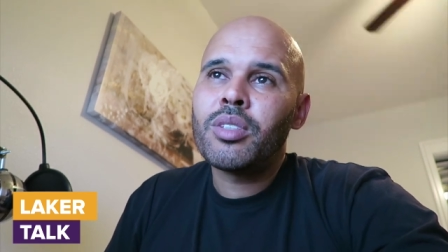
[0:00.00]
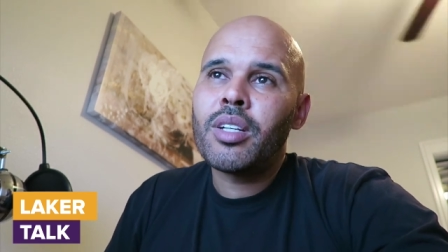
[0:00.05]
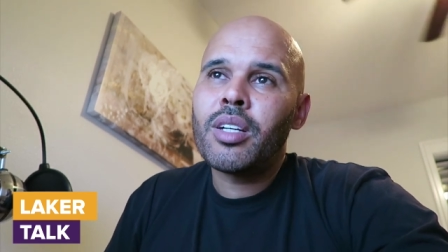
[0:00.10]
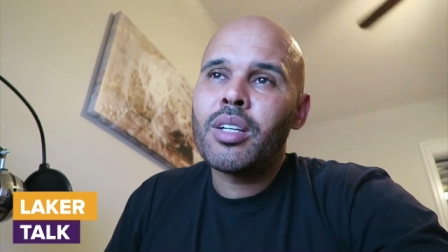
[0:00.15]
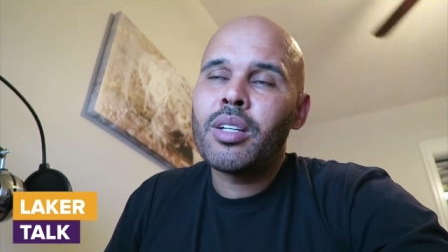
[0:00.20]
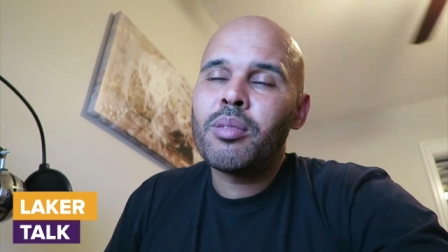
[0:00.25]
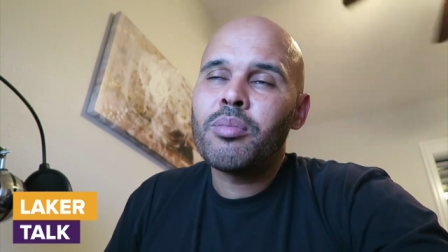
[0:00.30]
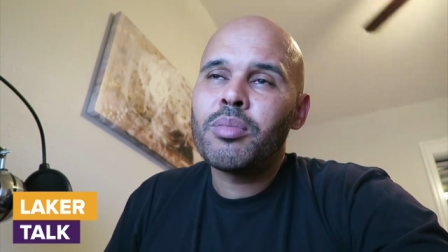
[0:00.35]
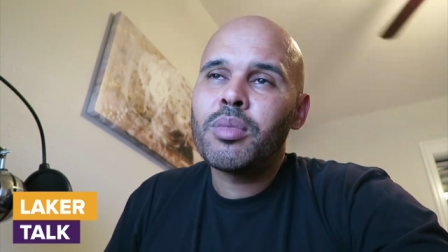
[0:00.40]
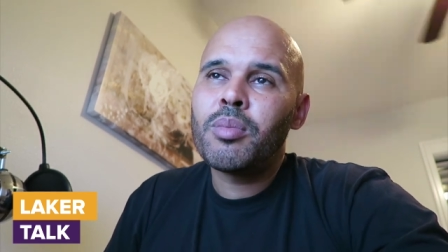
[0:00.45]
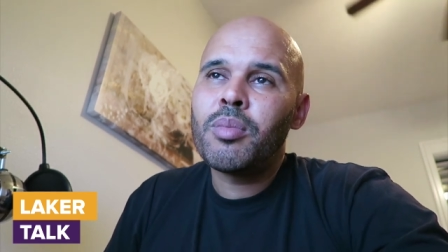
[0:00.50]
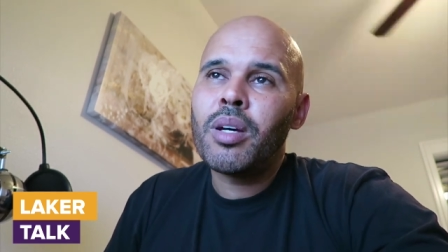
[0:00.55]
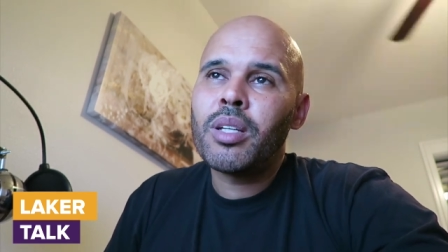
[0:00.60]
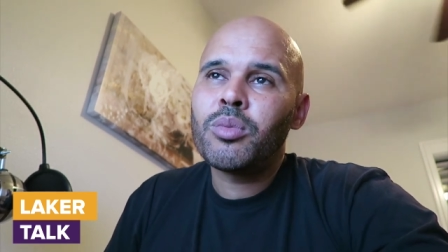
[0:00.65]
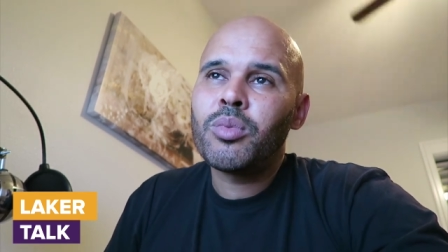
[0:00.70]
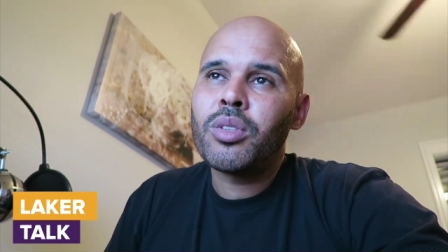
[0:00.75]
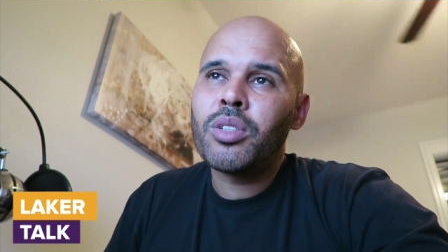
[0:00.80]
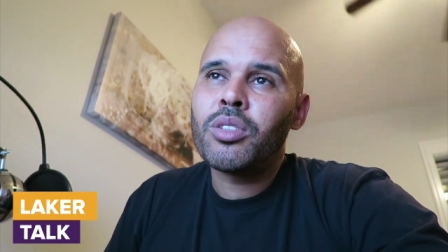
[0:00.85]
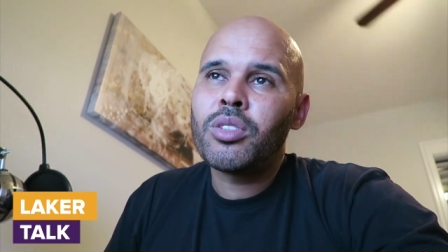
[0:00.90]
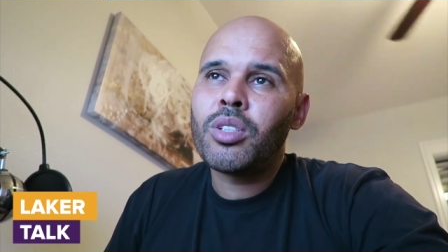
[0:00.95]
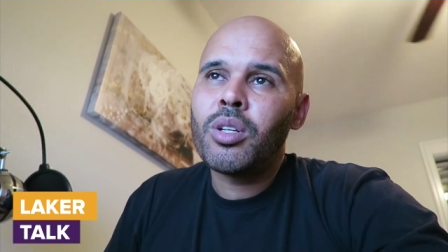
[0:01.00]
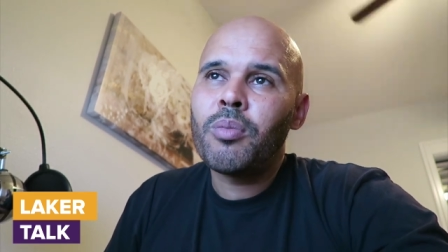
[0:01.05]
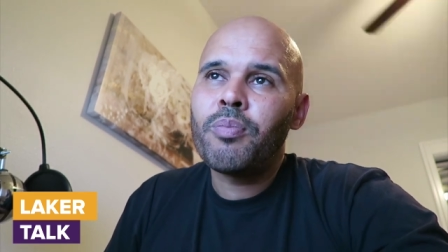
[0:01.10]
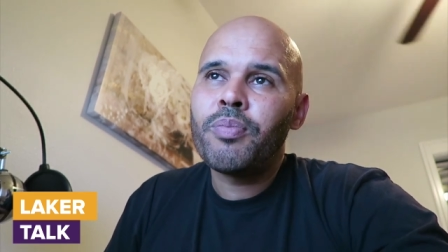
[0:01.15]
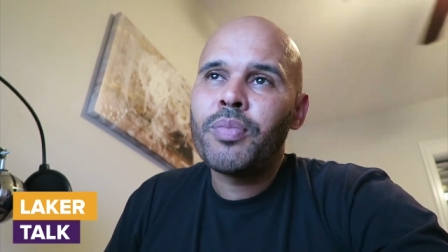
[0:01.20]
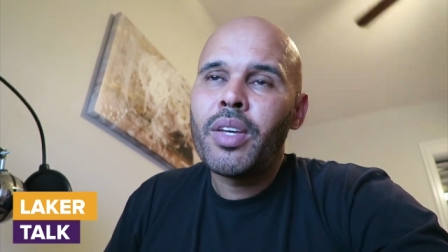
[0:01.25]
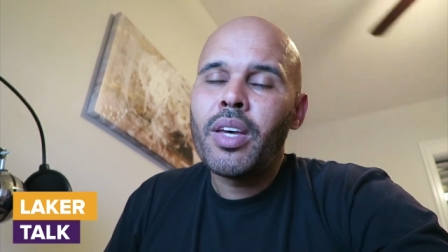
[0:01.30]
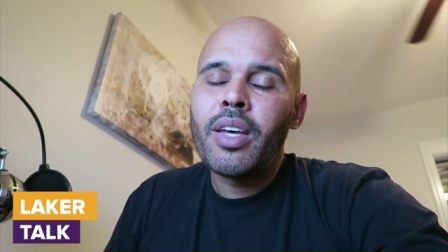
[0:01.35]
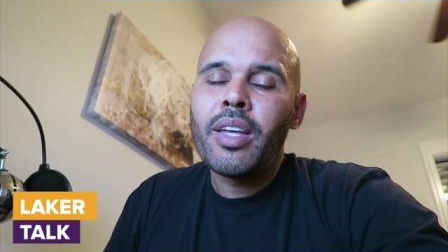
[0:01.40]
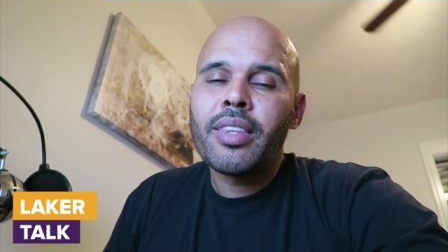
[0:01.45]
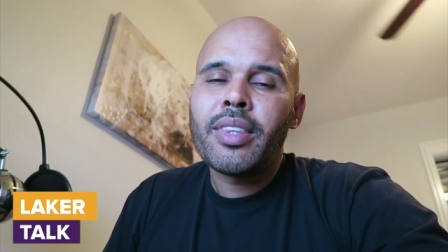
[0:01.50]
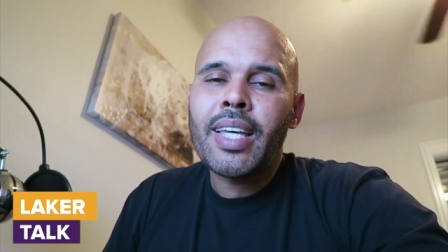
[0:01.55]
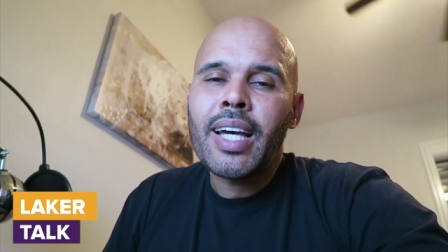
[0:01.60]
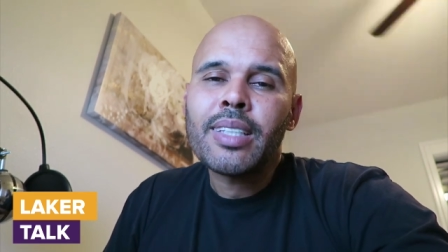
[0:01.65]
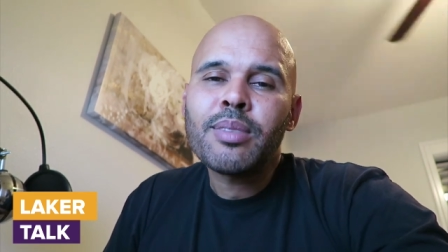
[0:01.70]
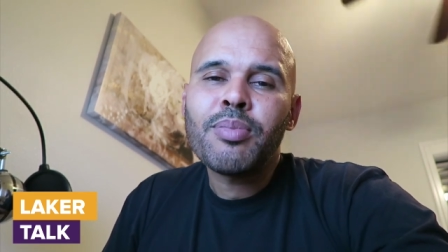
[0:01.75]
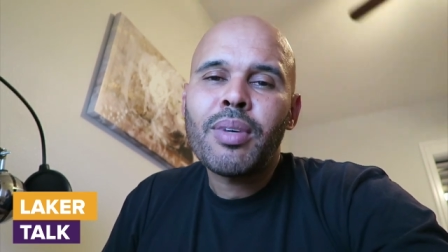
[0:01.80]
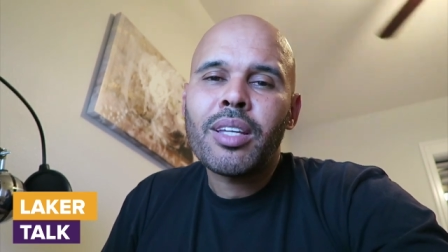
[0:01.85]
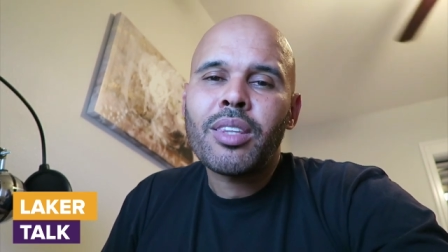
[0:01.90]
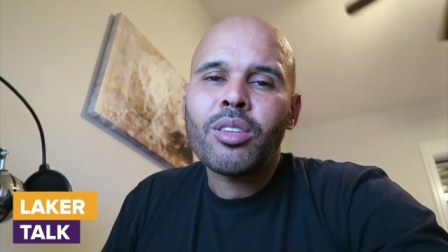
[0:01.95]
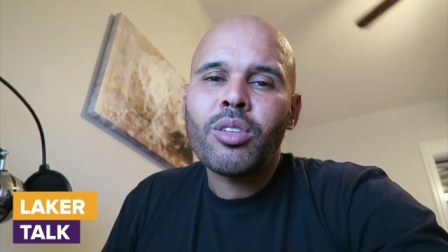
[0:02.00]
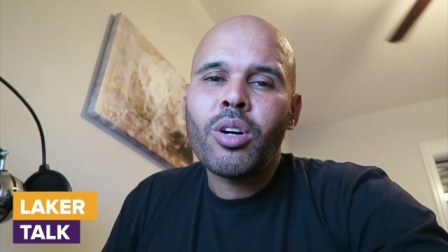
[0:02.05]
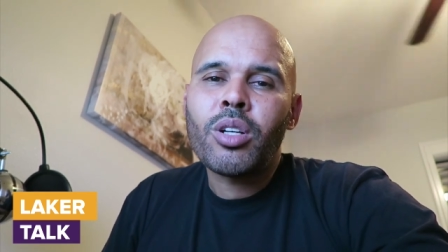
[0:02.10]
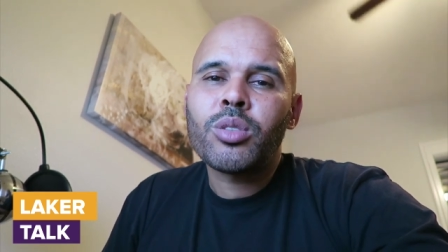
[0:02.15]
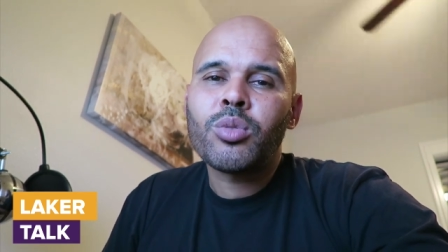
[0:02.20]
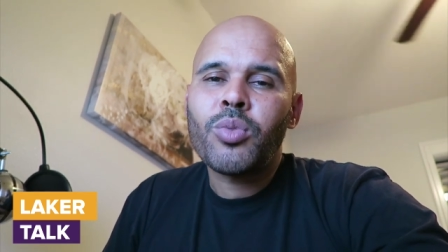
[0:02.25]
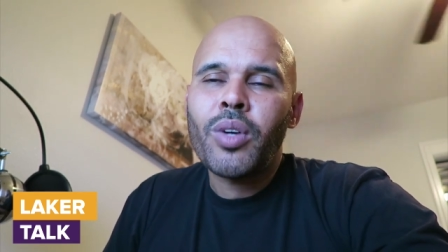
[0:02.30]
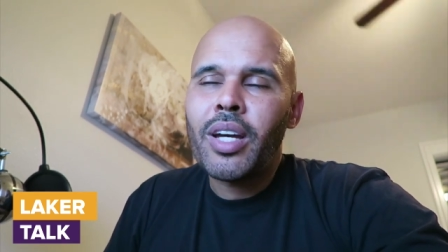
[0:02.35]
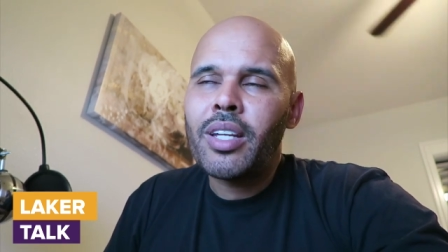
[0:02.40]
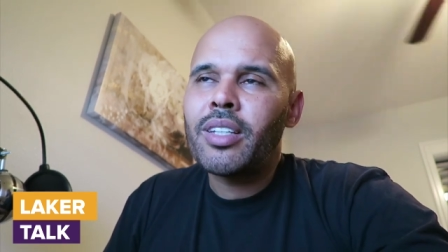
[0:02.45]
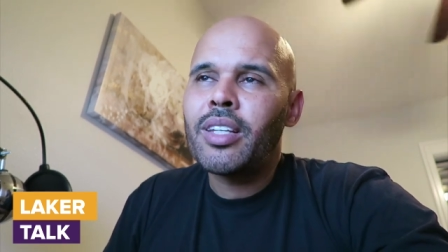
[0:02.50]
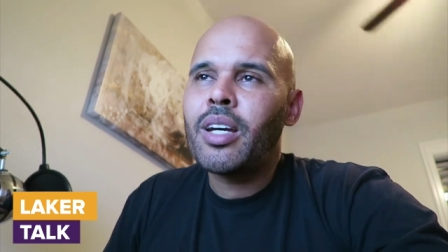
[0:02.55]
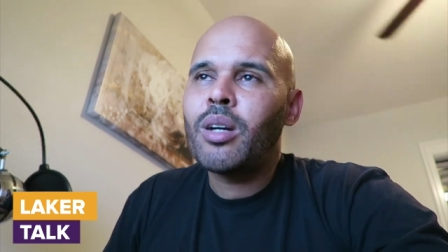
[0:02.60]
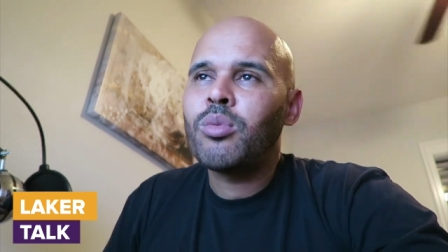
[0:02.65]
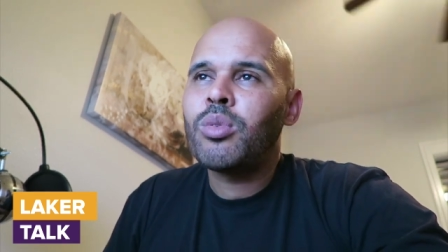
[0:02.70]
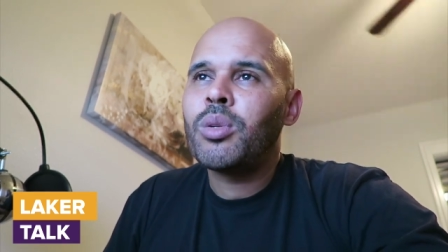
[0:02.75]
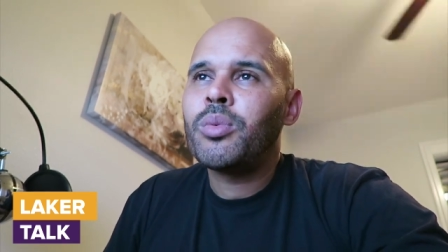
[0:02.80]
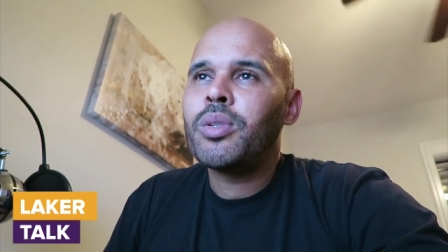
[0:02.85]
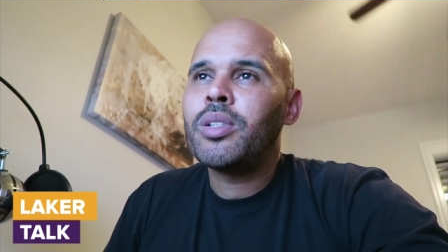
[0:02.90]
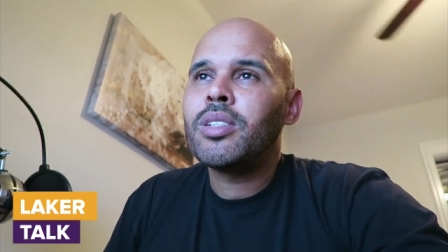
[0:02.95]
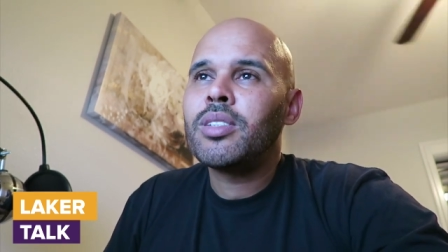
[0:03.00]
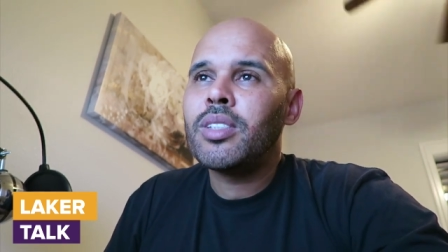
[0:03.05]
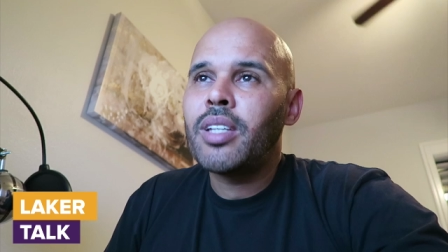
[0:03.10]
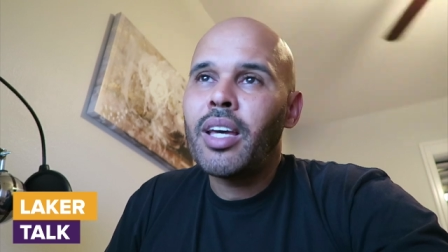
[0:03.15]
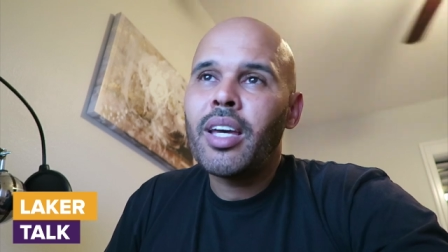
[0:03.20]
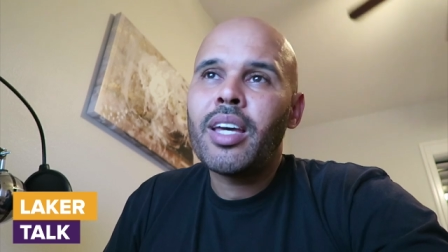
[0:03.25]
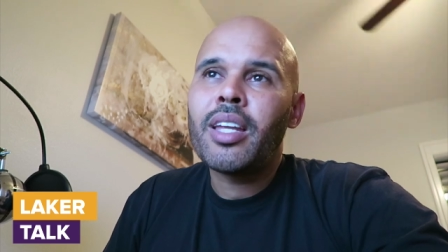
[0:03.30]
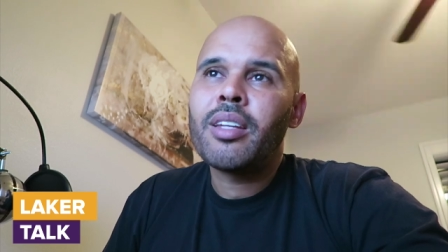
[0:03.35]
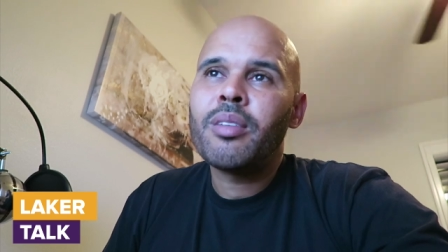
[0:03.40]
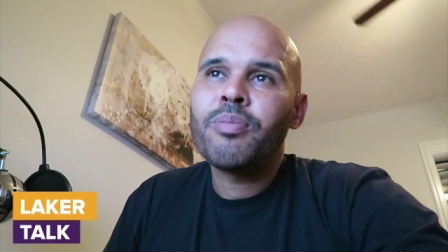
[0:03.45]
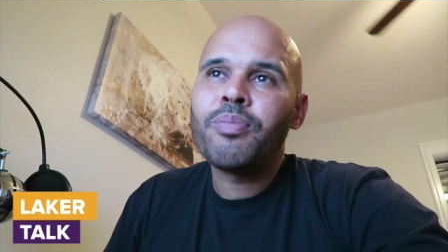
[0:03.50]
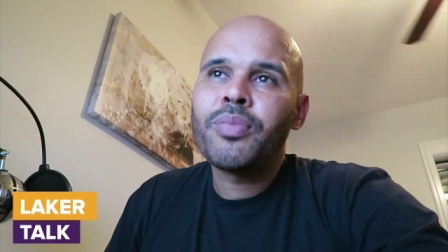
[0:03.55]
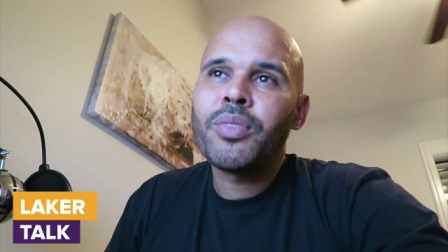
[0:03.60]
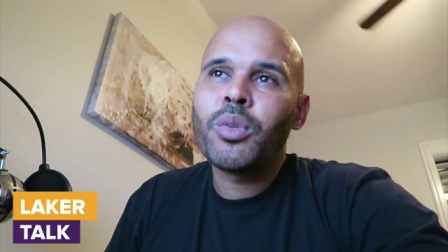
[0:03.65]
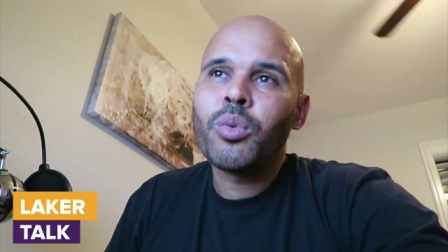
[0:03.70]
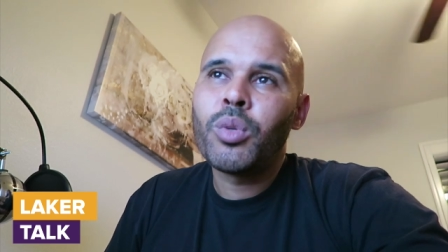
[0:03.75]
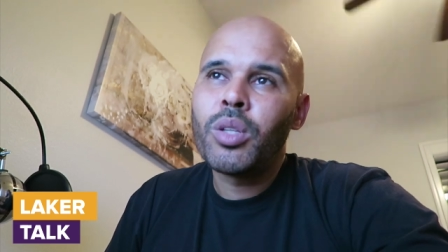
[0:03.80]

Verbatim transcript: Um, to be honest with you, so that's my thoughts right now where we stand.